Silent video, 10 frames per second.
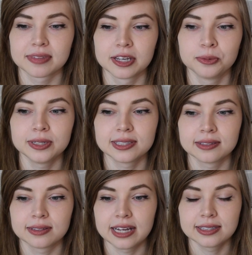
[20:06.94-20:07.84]
it was
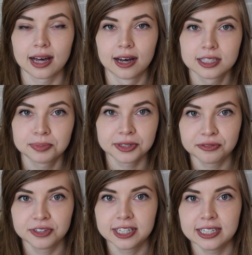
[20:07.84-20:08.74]
less hospital
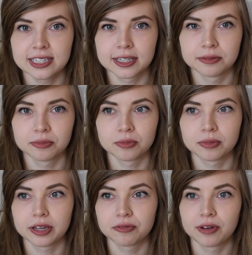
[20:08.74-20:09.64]
feeling.
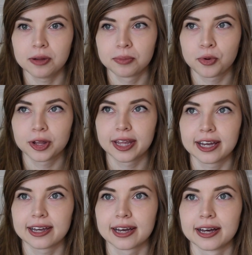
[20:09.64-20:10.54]
It felt more
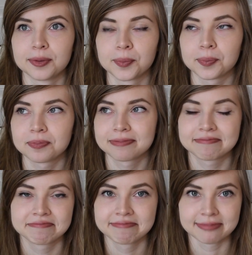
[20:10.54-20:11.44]
like a
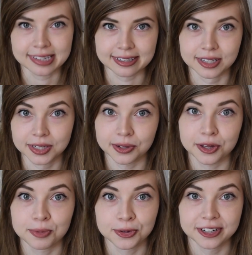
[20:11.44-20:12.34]
little
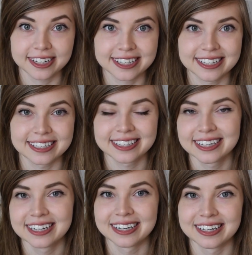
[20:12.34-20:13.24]
community
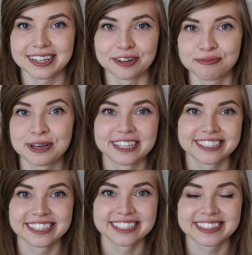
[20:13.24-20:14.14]
of
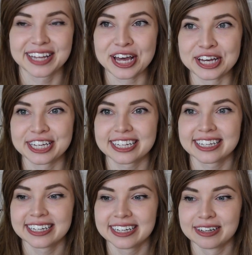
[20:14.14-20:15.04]
patients, like
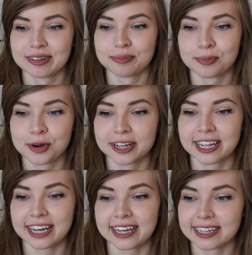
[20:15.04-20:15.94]
more
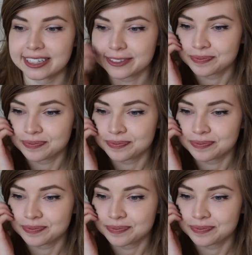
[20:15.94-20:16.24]
like,